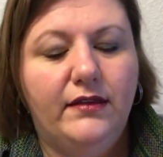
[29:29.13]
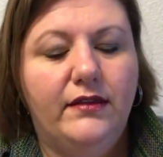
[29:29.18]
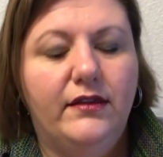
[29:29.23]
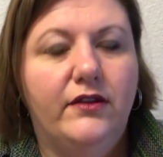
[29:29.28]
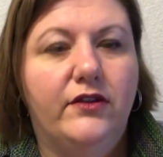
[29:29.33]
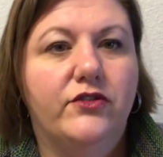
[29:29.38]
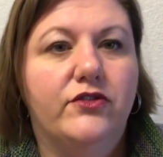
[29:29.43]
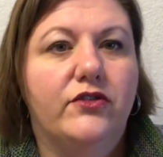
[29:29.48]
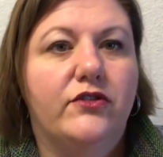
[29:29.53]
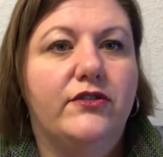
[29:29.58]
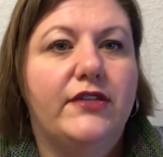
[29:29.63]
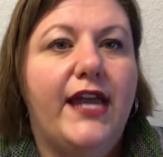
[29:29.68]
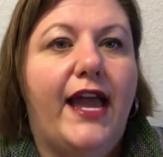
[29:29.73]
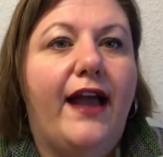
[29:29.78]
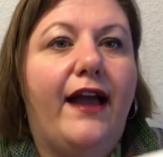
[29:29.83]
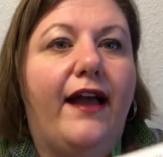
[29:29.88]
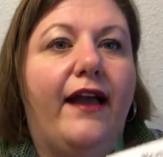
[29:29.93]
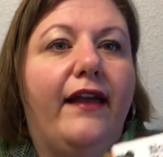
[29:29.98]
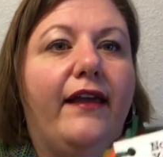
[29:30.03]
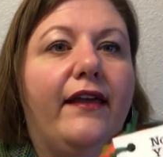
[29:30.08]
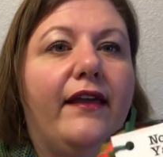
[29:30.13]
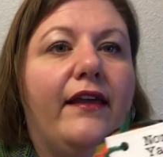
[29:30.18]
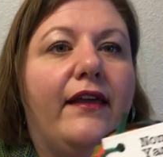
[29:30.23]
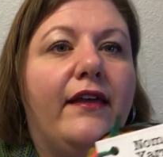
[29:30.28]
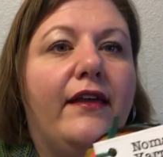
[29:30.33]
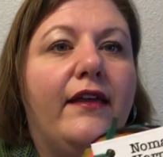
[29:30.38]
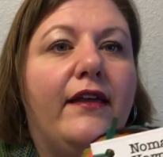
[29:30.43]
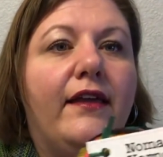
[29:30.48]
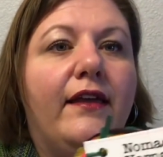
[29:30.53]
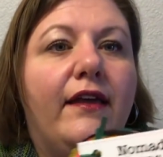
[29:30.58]
Here's her tag.
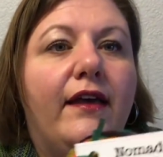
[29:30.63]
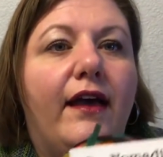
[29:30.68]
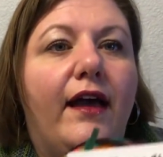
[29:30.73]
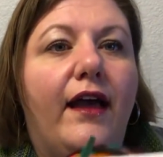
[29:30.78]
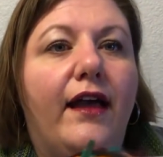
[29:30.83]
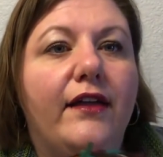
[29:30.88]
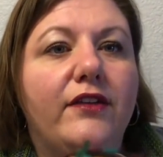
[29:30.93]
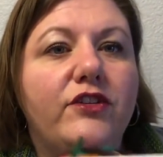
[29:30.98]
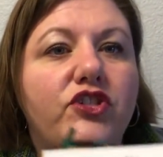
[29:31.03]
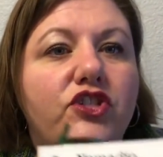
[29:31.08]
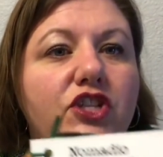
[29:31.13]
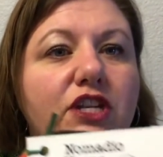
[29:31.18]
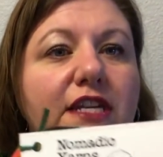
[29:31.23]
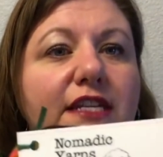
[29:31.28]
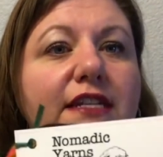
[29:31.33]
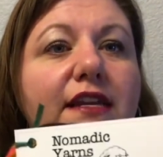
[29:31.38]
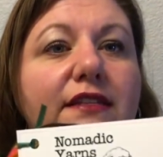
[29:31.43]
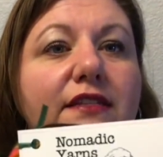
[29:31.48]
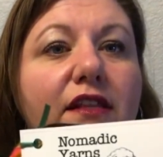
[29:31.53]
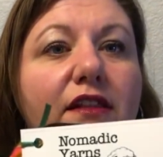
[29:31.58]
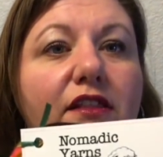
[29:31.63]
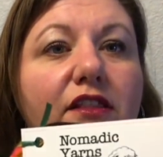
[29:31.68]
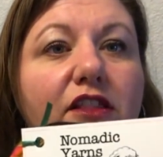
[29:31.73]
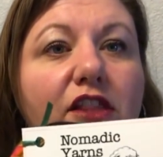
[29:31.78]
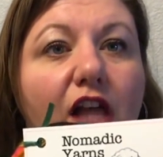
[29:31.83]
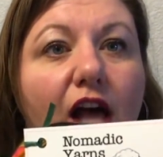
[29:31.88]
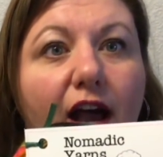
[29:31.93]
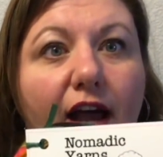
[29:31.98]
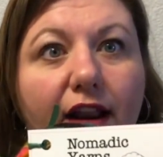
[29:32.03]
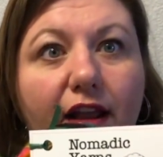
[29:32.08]
She does a
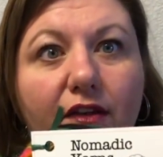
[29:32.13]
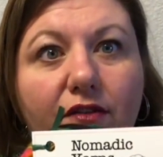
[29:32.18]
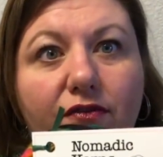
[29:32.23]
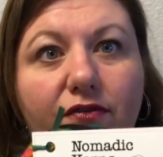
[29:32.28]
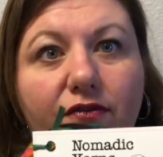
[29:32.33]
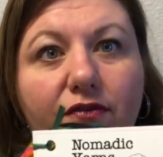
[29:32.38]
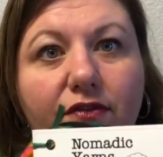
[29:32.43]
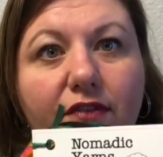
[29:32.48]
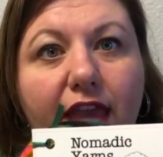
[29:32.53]
lot of